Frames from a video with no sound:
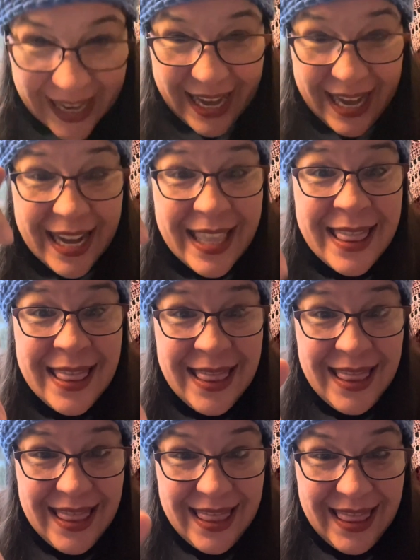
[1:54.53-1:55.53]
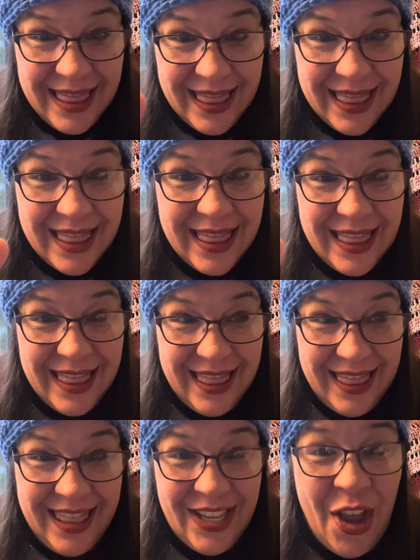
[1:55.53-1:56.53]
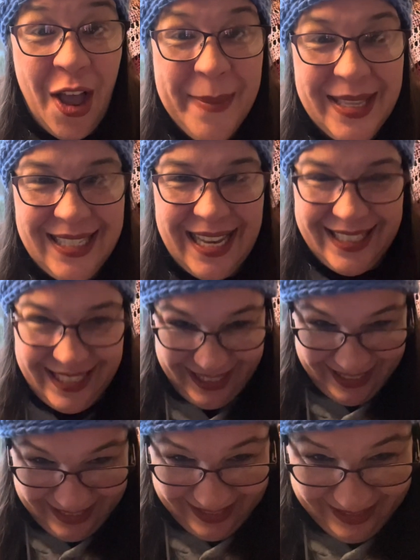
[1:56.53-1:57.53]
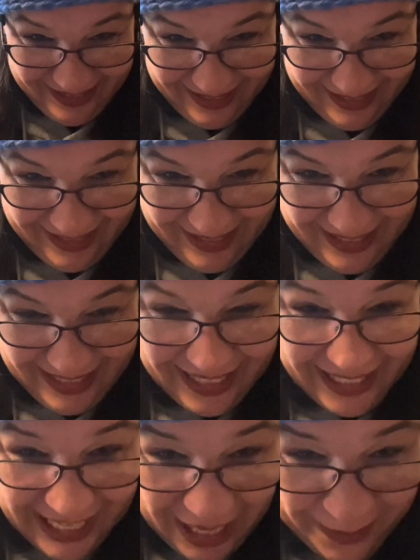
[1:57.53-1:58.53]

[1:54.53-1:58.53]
In the comment section, tell